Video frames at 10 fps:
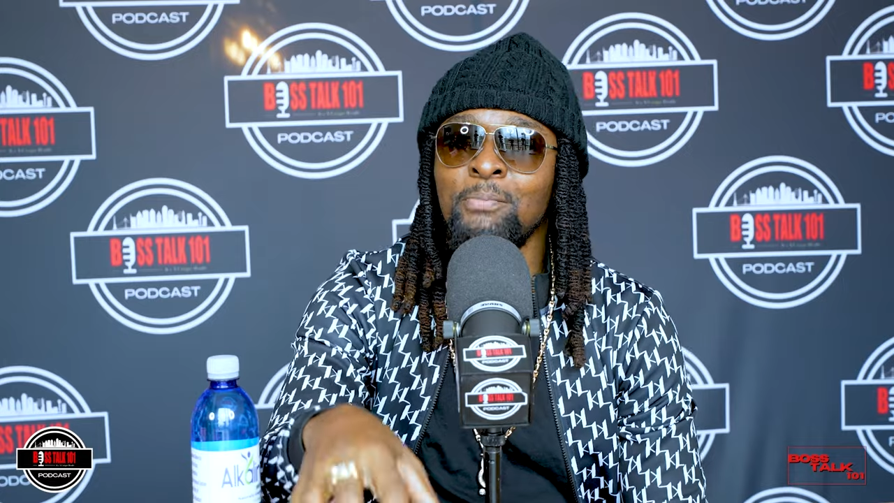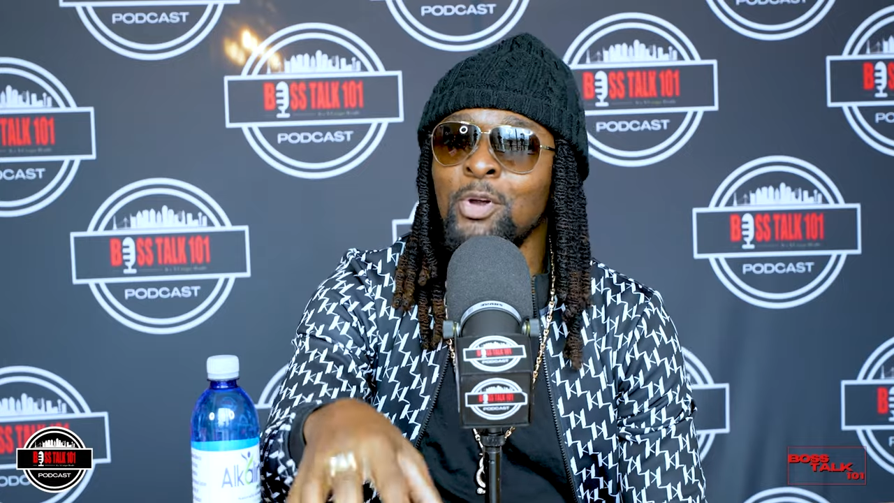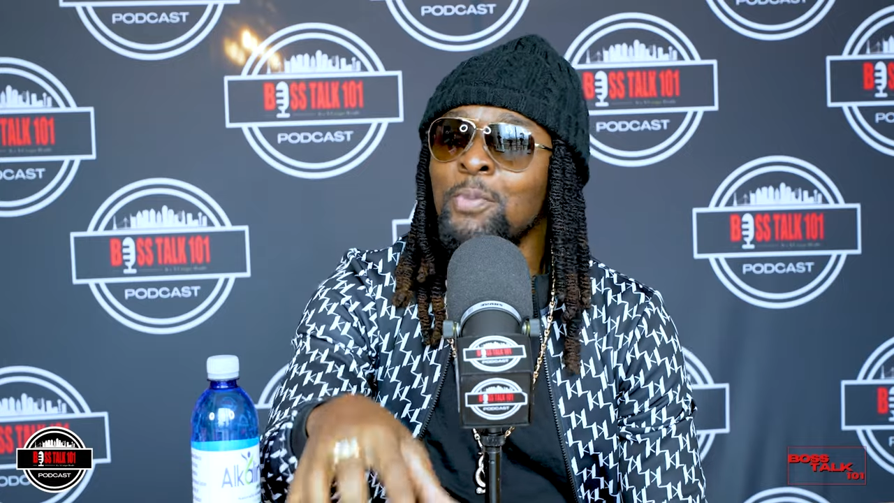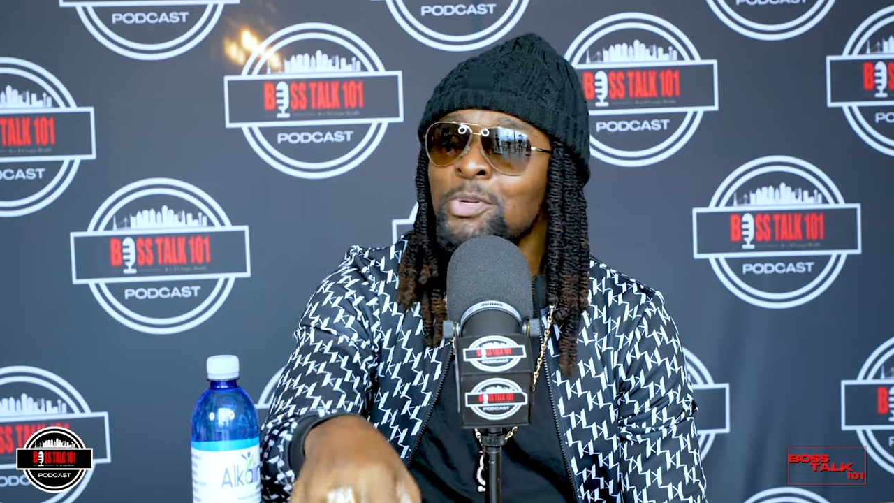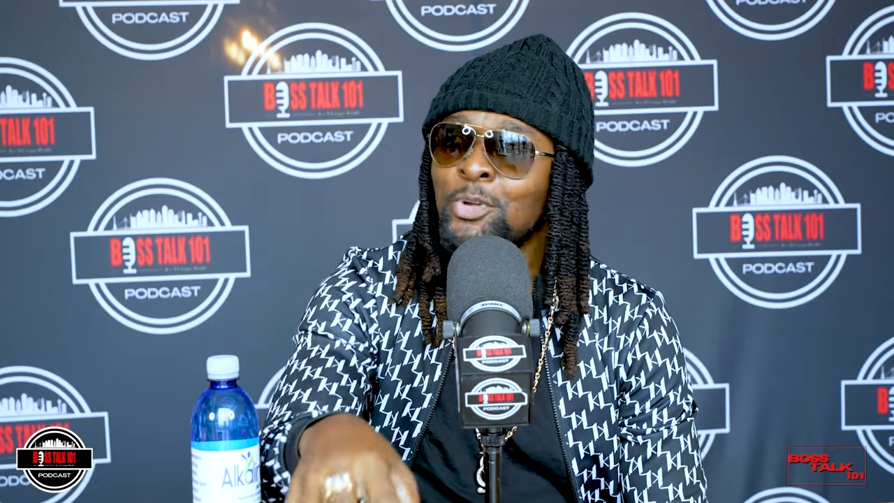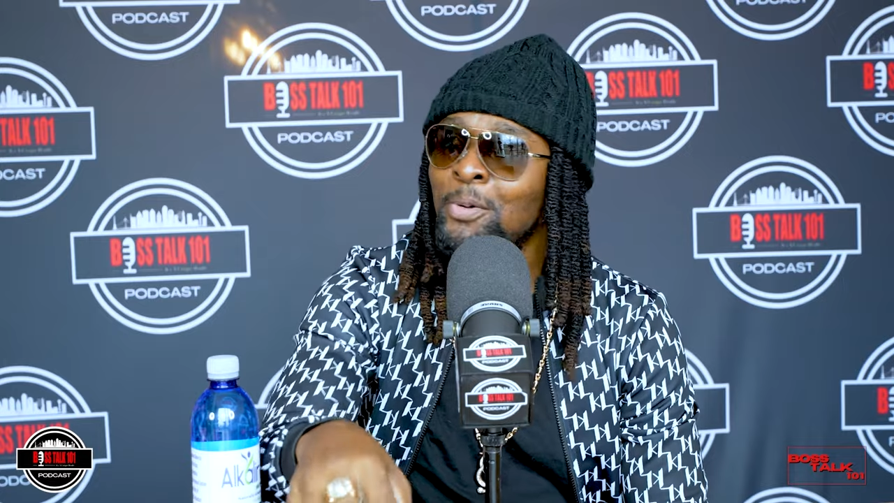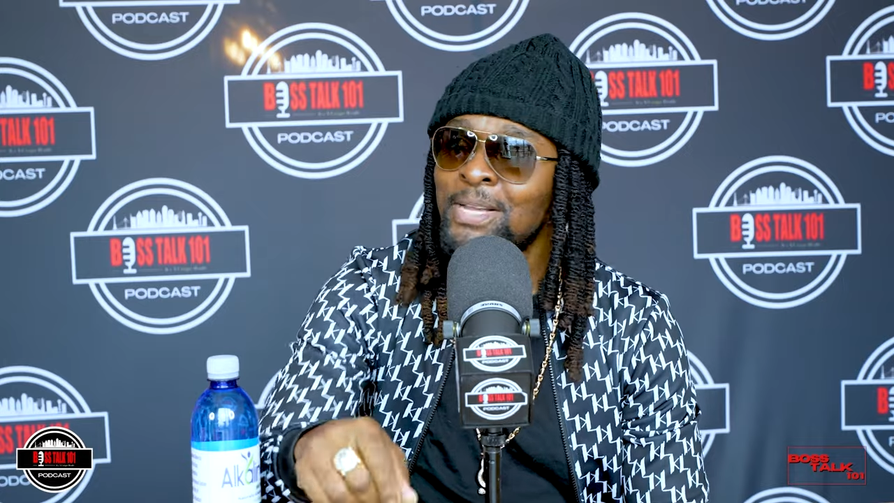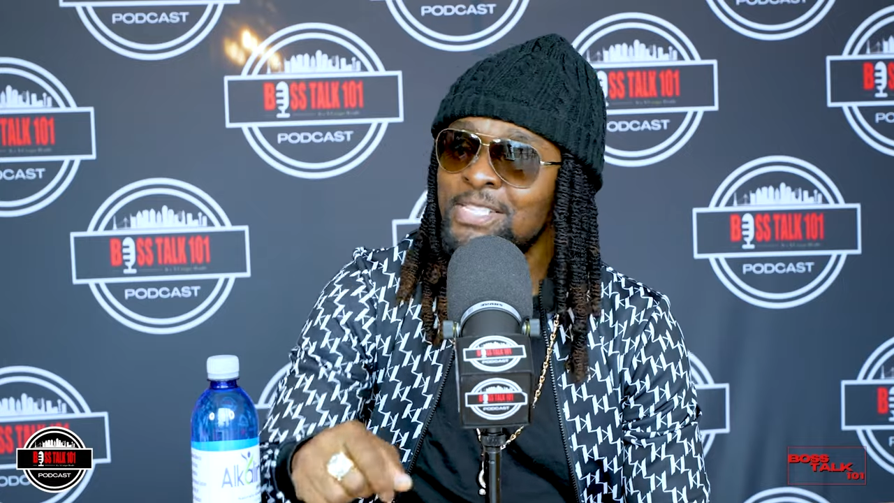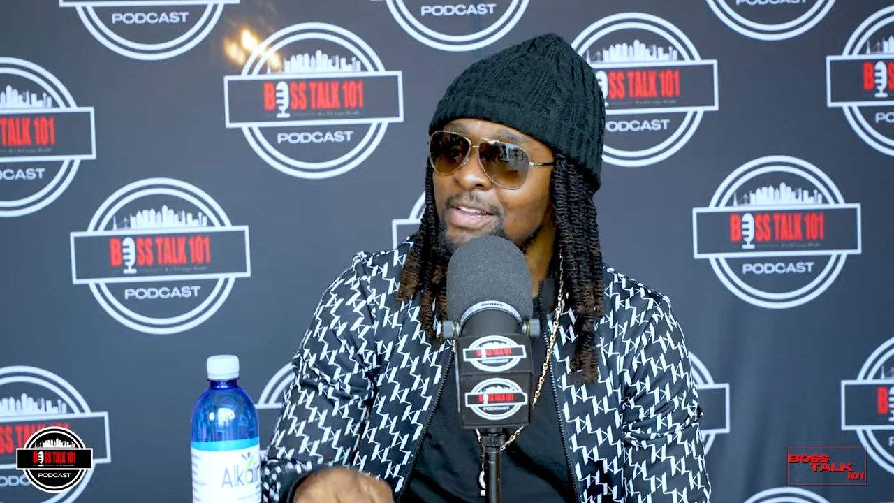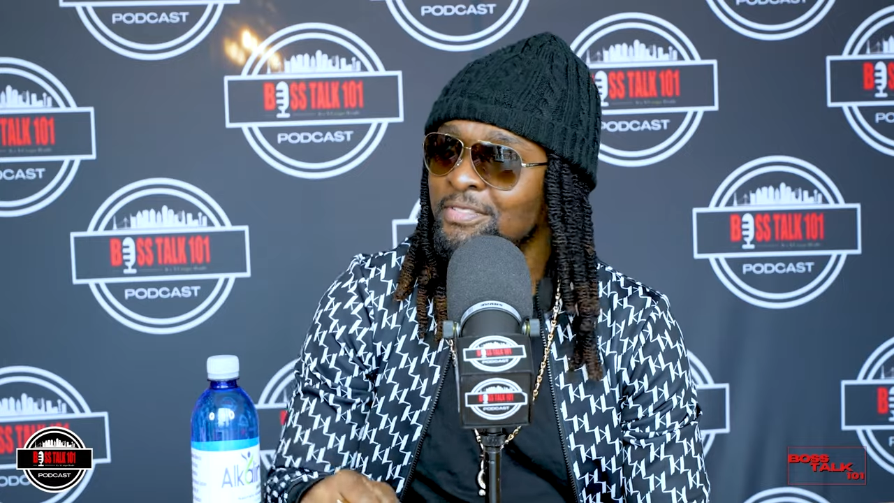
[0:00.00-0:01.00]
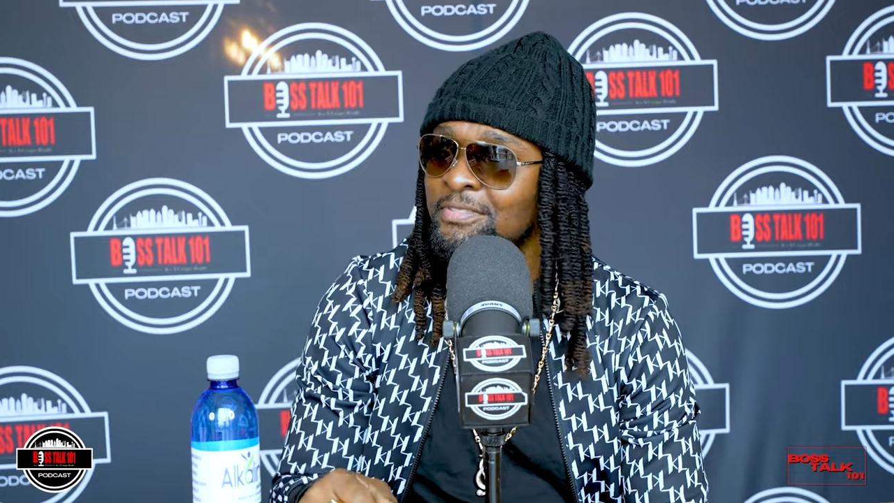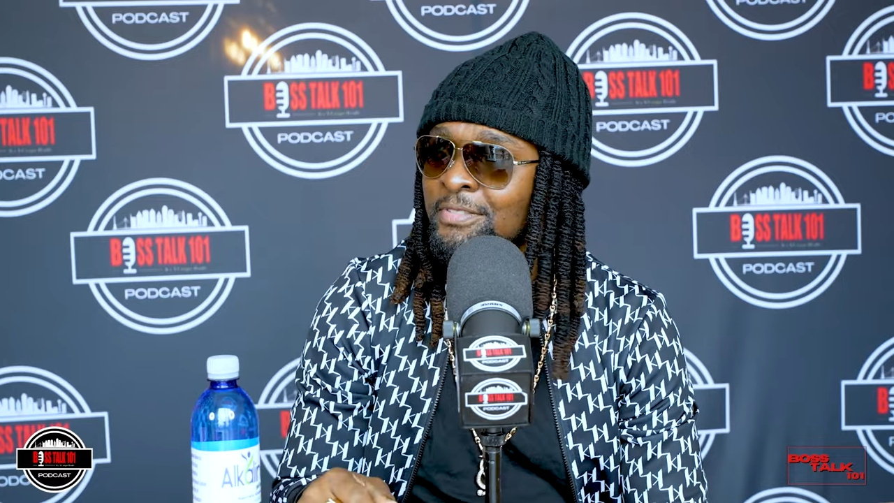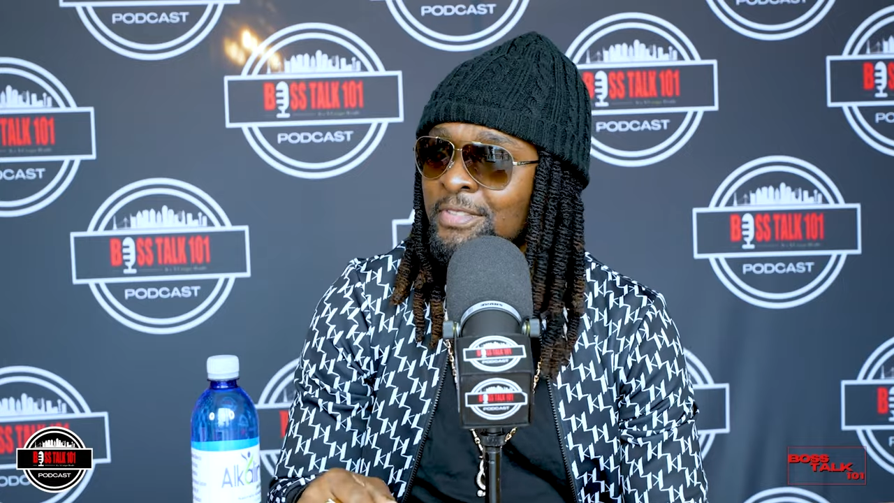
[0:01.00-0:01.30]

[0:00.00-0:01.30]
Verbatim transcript: I'm going to put out myself.